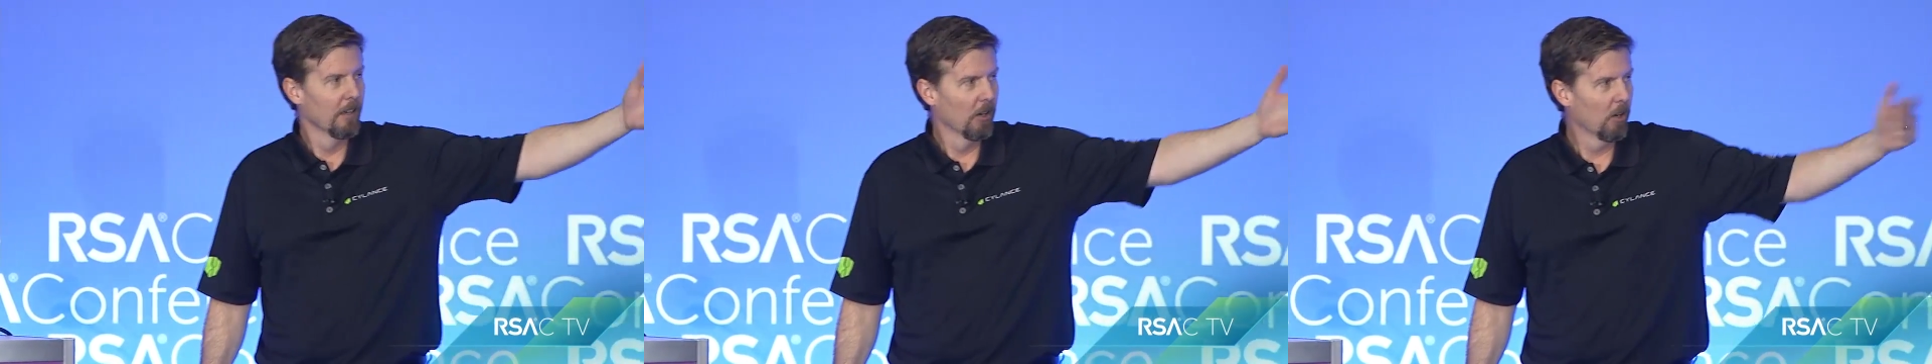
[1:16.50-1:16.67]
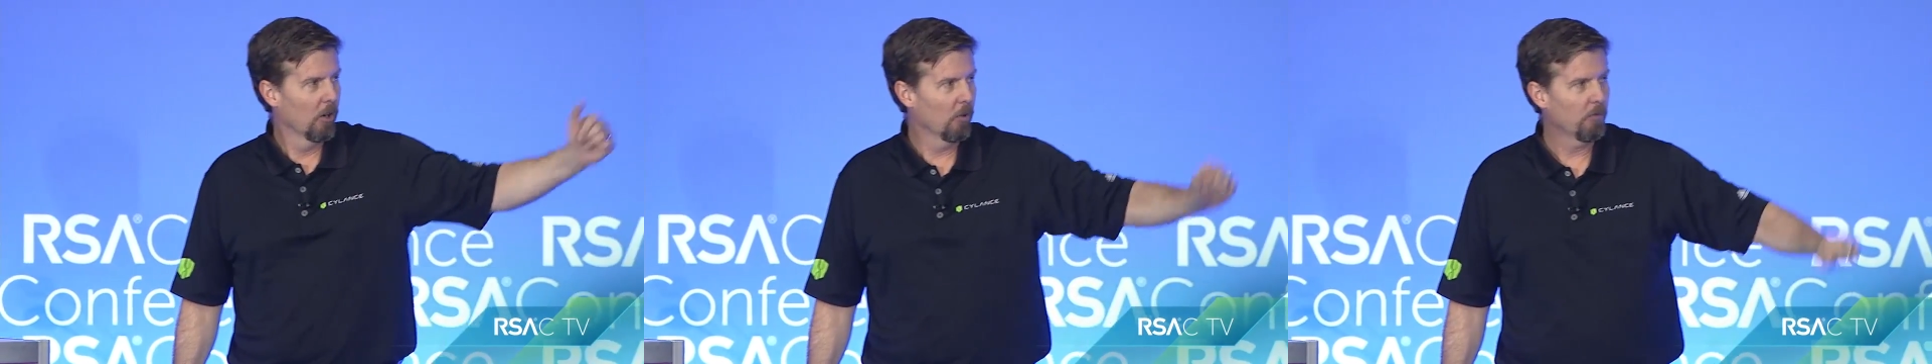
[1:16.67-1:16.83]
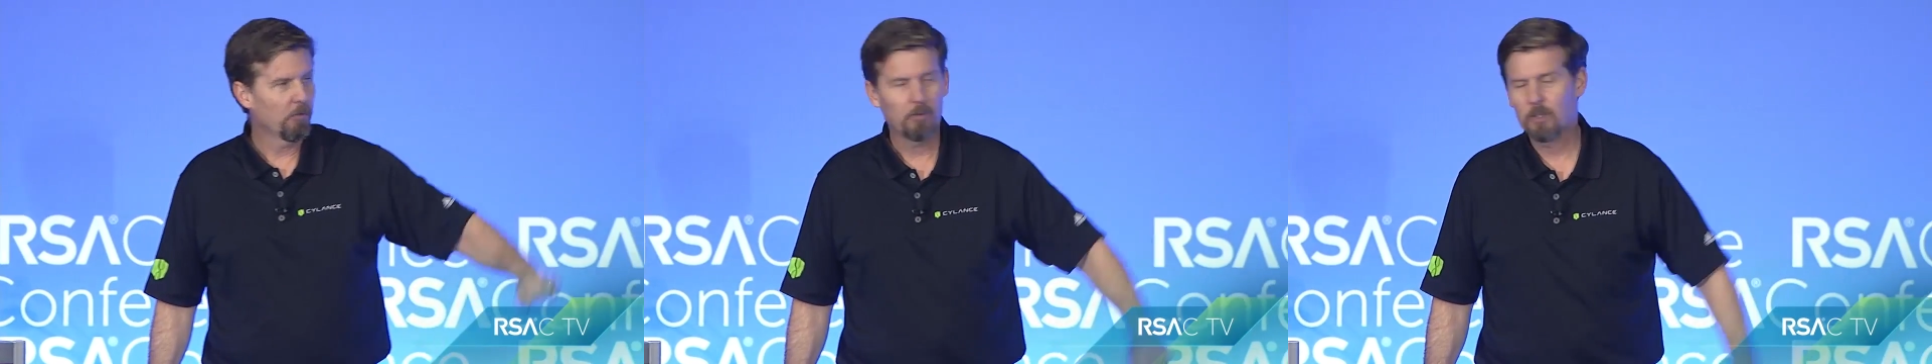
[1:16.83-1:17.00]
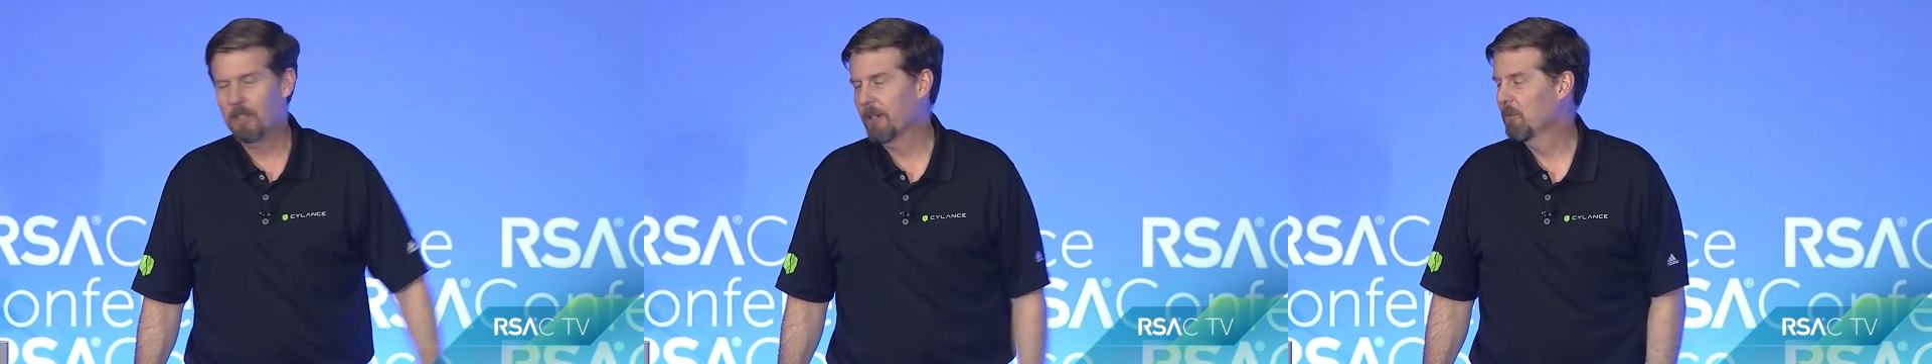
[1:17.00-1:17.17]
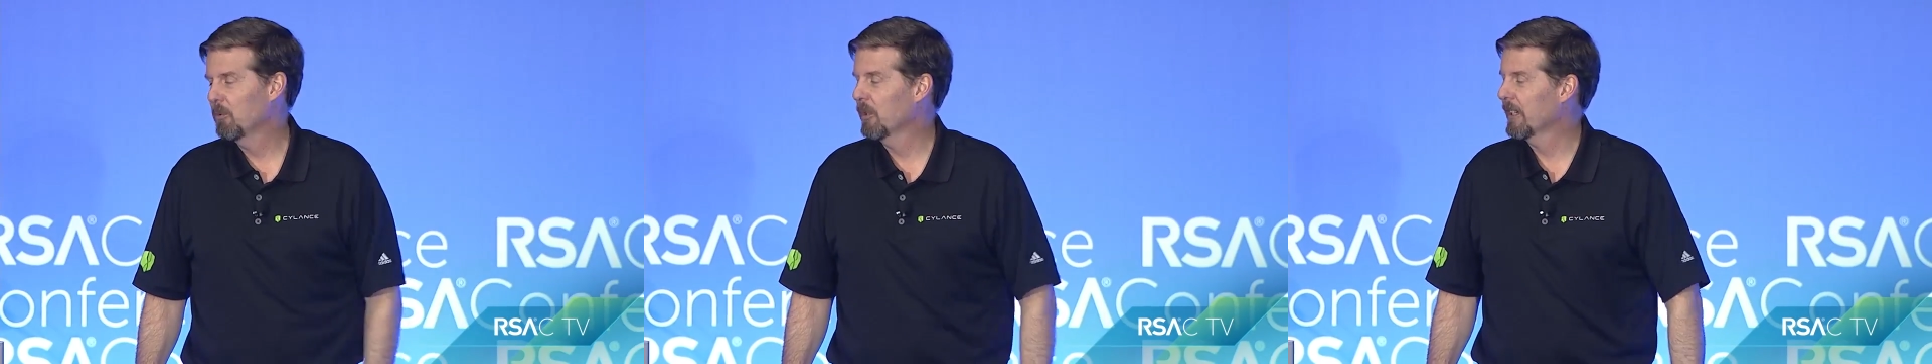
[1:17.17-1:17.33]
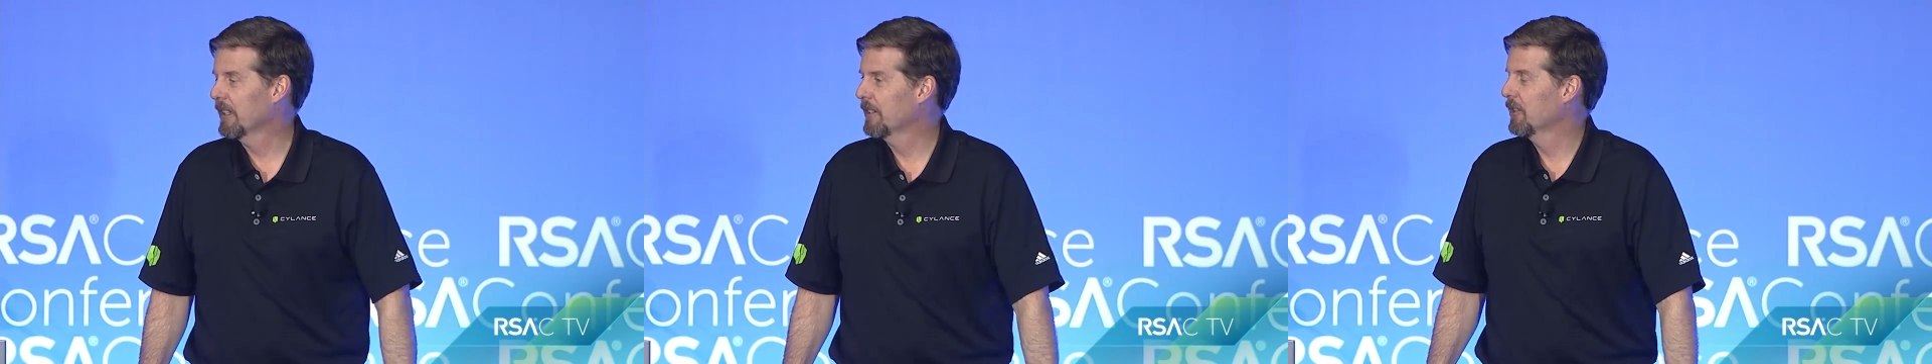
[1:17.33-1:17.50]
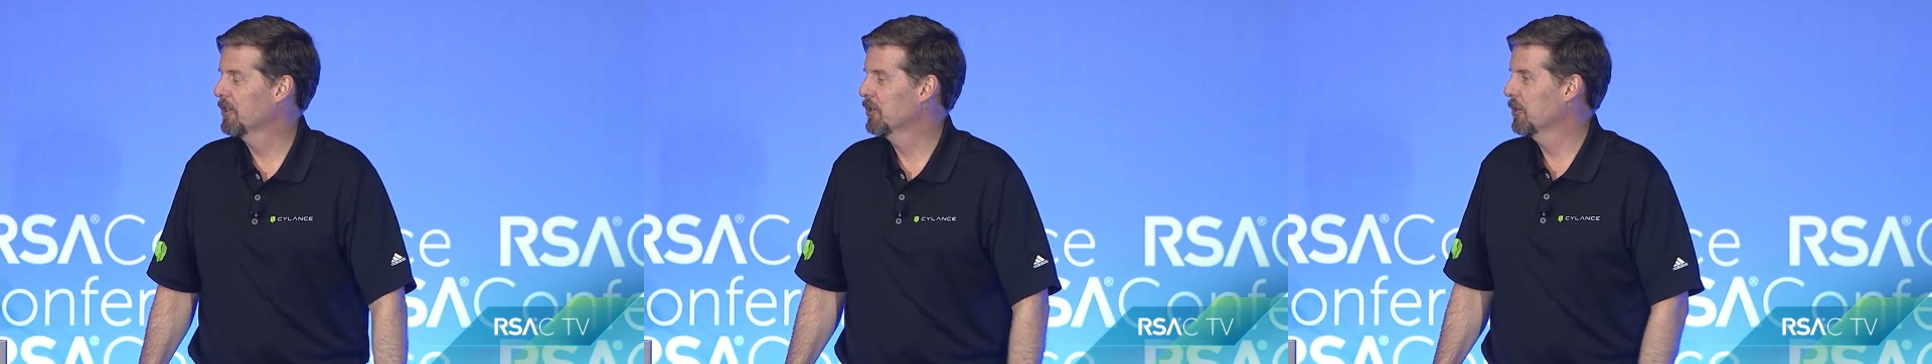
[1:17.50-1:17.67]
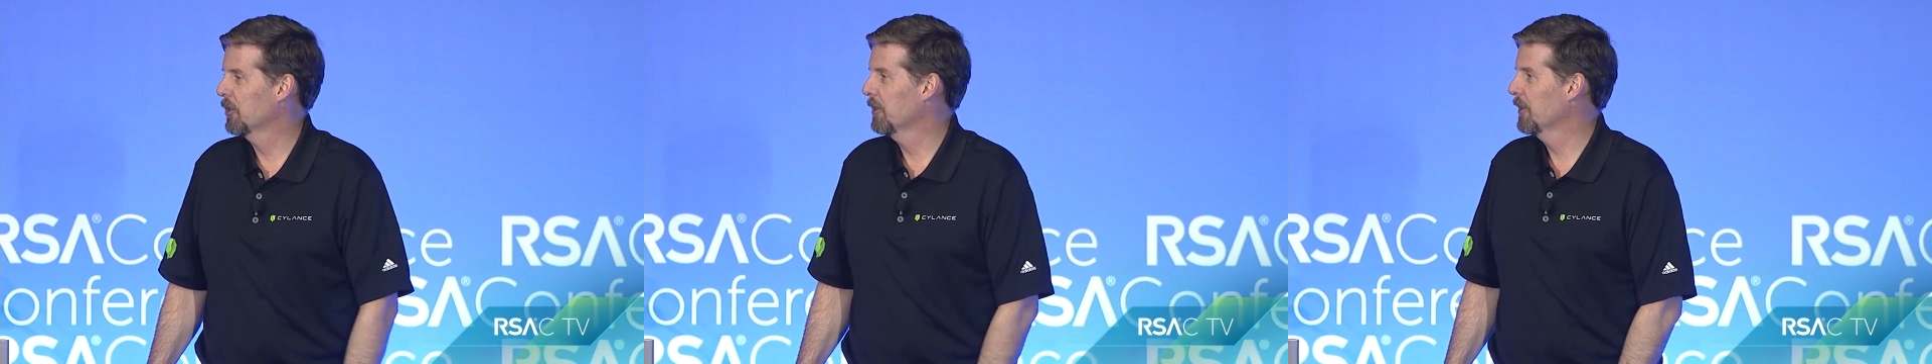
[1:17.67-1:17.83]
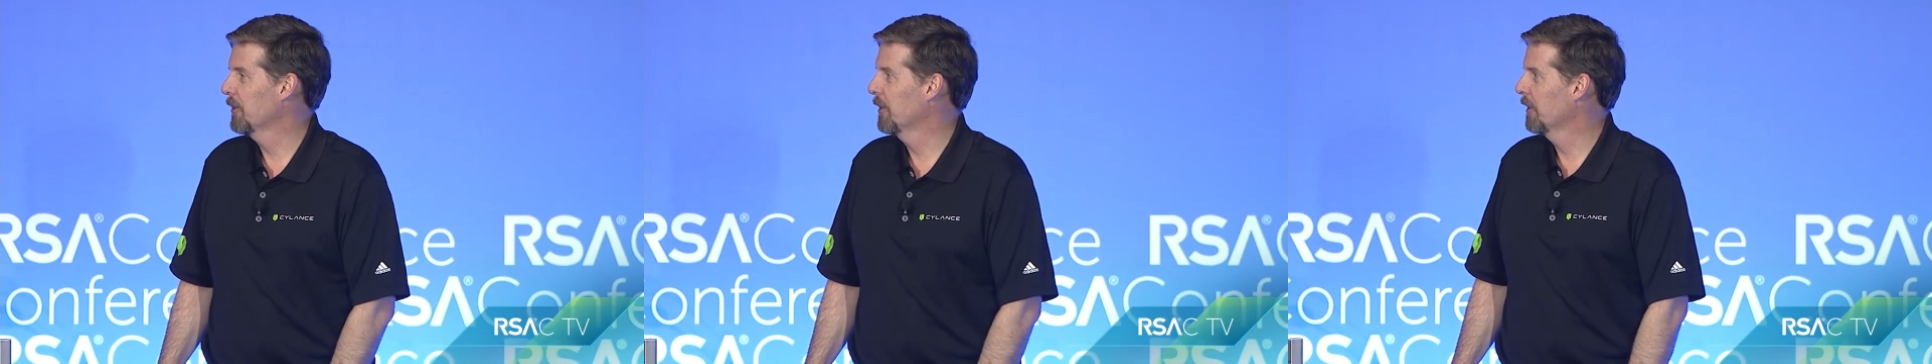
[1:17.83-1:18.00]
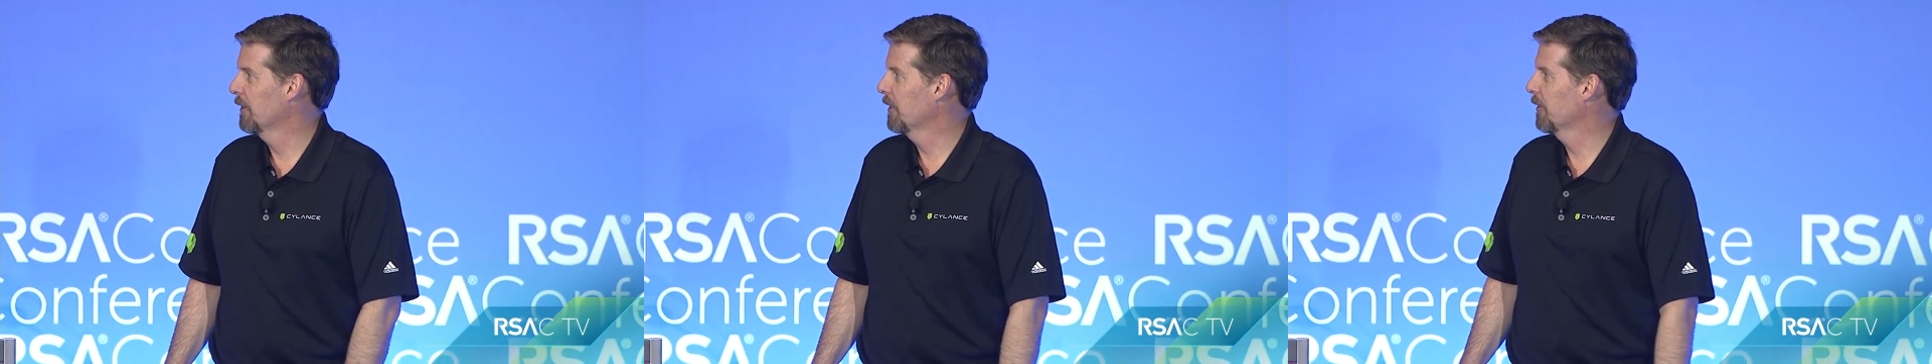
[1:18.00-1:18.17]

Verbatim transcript: hopefully we'll get to show you the,